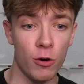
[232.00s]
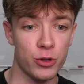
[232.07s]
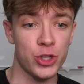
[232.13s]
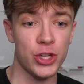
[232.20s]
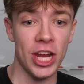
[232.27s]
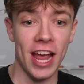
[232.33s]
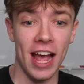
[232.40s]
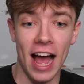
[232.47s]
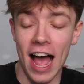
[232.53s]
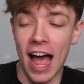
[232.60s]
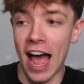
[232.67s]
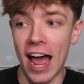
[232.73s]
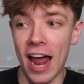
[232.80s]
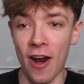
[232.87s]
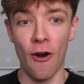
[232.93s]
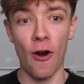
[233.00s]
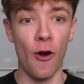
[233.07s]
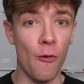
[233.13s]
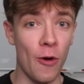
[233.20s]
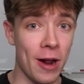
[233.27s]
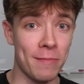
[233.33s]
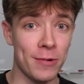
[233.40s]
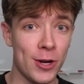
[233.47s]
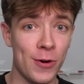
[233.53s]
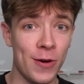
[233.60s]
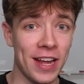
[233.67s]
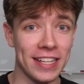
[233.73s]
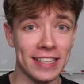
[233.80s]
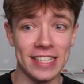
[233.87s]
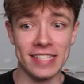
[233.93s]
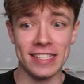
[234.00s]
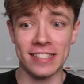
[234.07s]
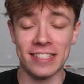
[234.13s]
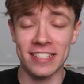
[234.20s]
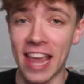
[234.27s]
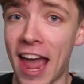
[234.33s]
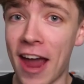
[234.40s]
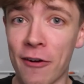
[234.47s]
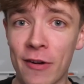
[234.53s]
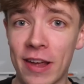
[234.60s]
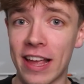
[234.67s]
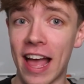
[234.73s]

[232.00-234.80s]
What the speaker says: shit, I don't know what I'm doing. This is scary.